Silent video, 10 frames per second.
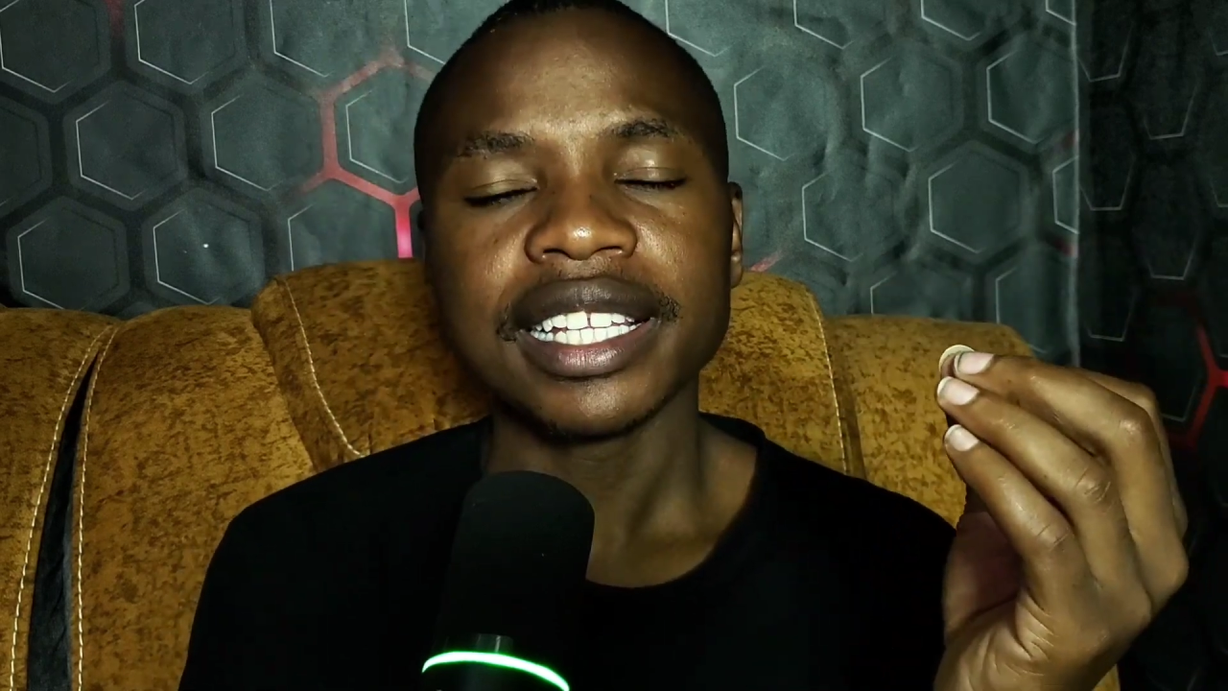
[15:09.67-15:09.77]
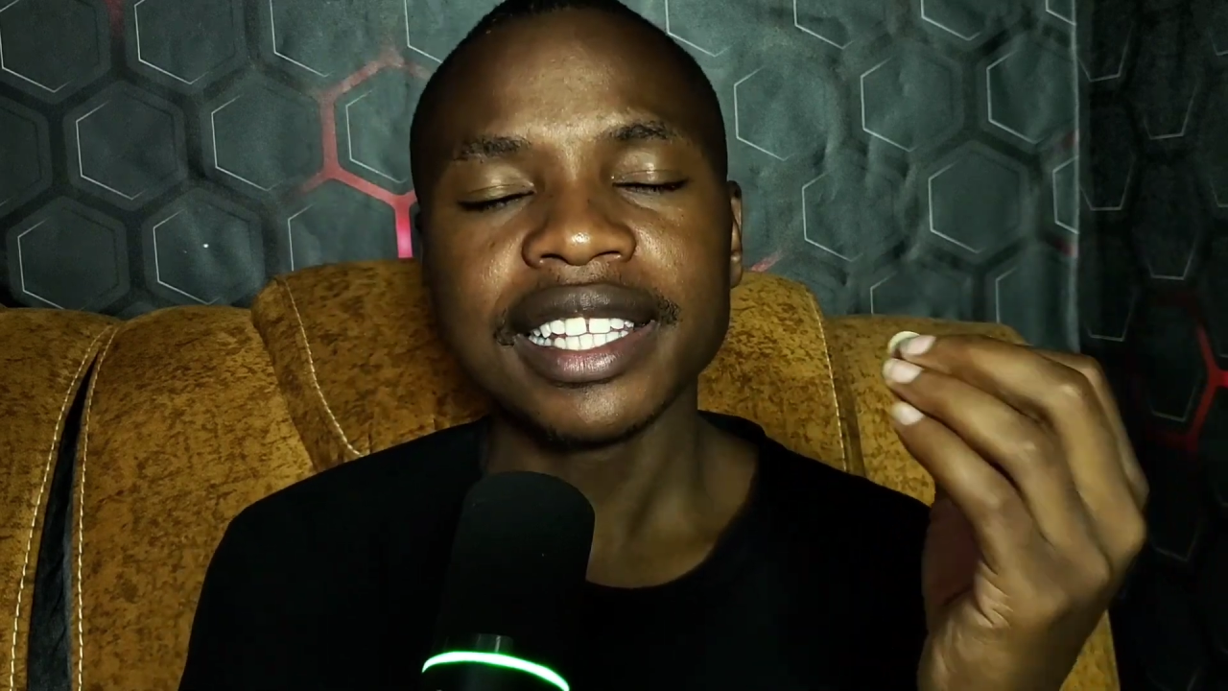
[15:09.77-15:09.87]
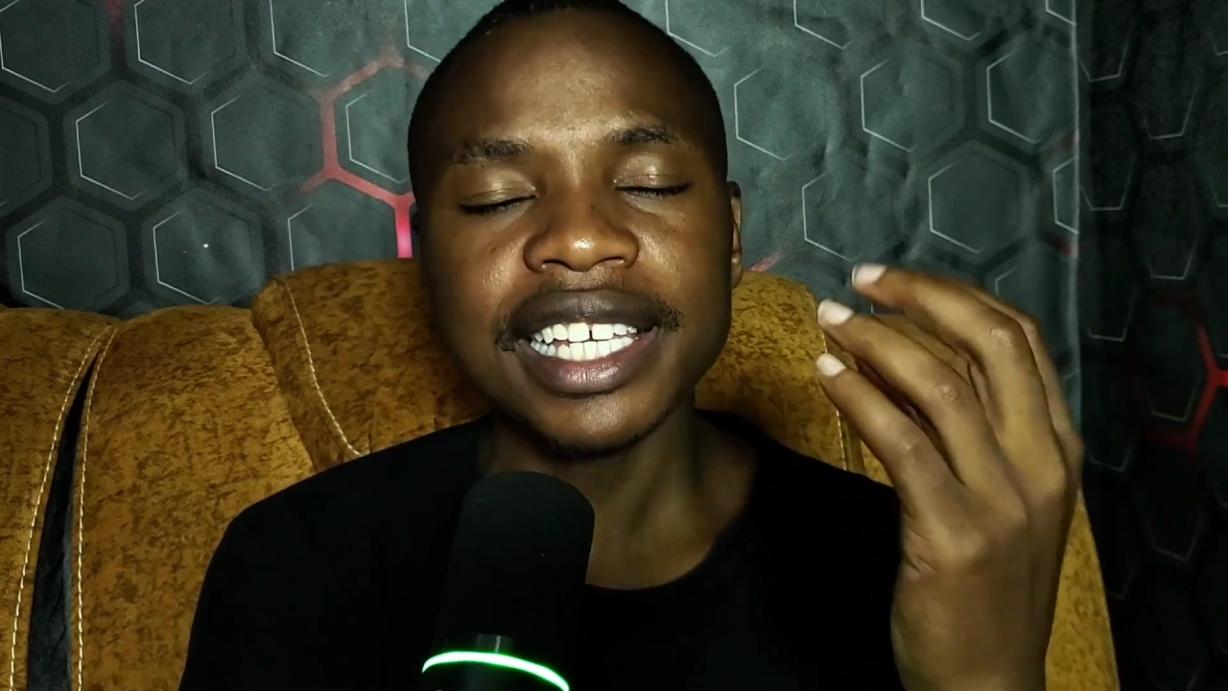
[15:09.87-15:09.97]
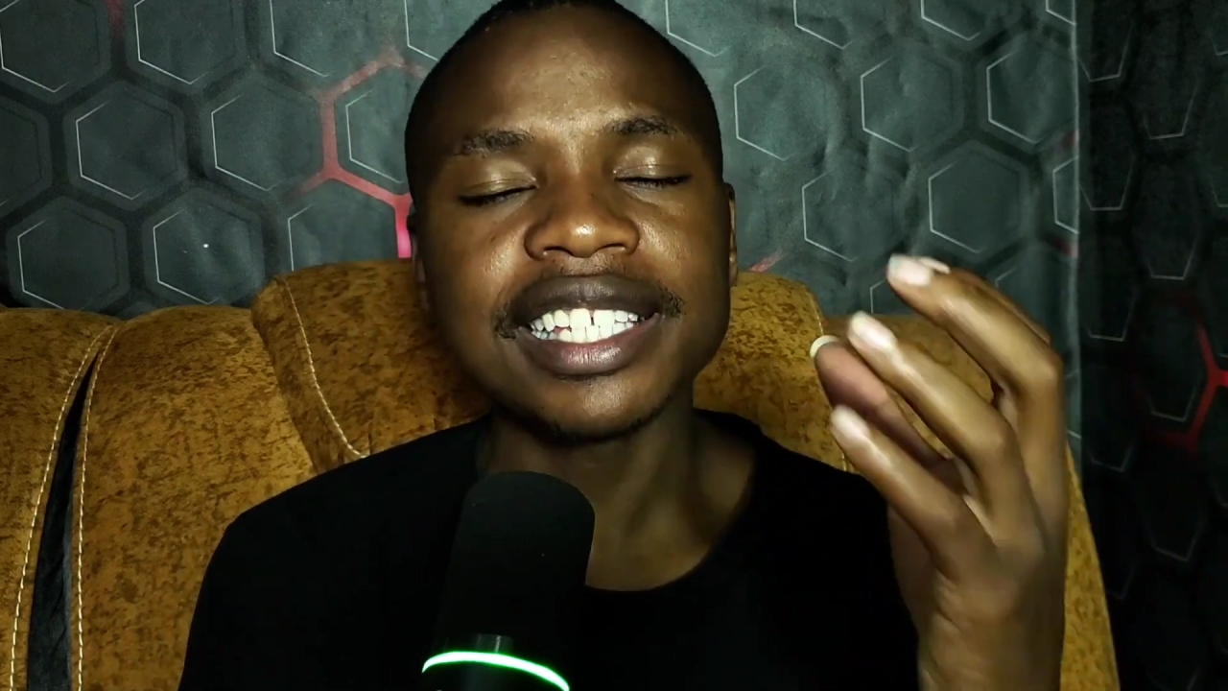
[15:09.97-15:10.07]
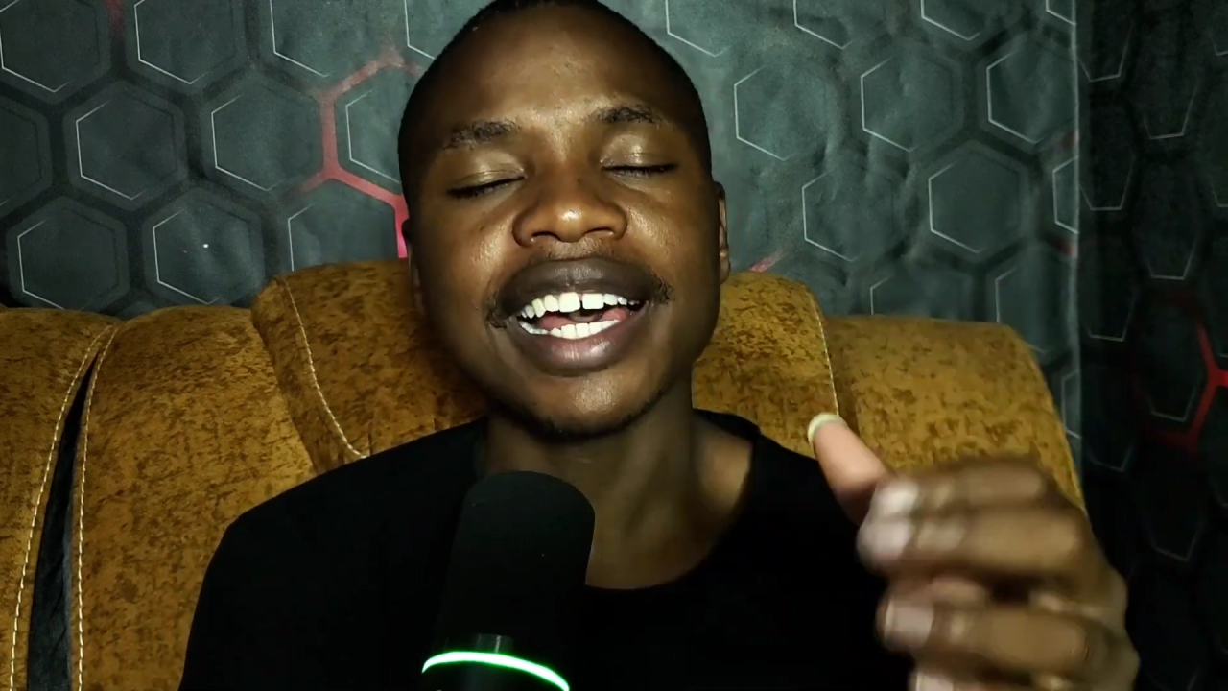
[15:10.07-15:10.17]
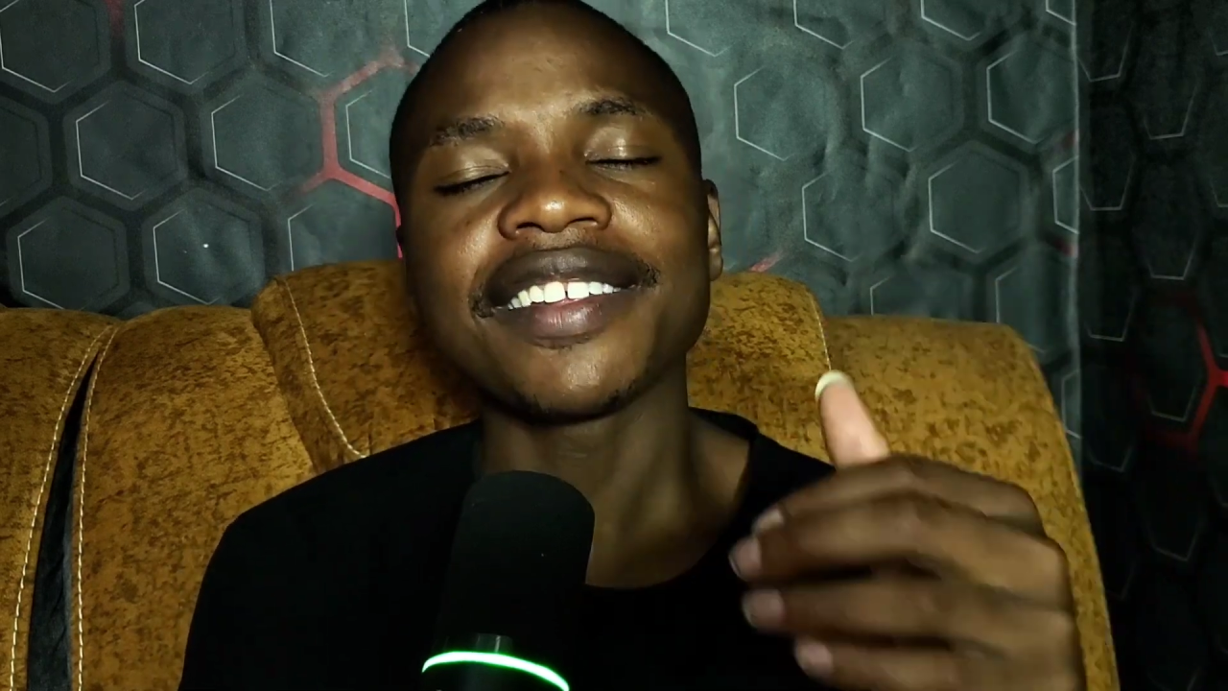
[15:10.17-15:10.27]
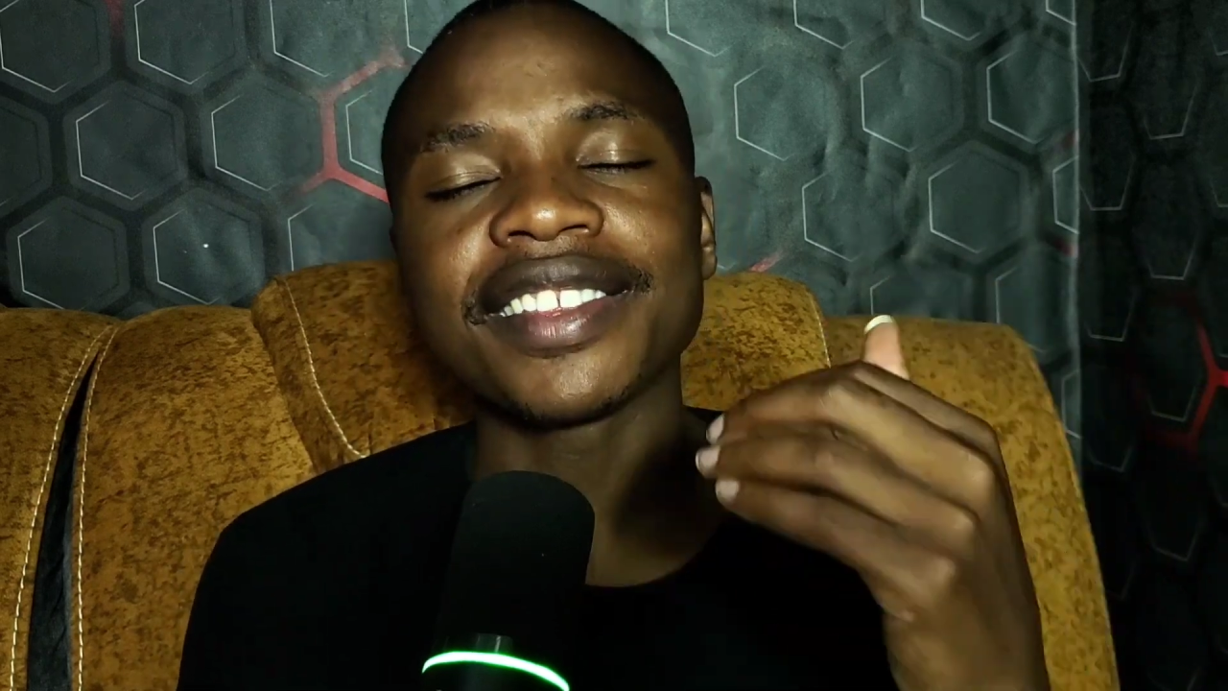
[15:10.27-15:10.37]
These are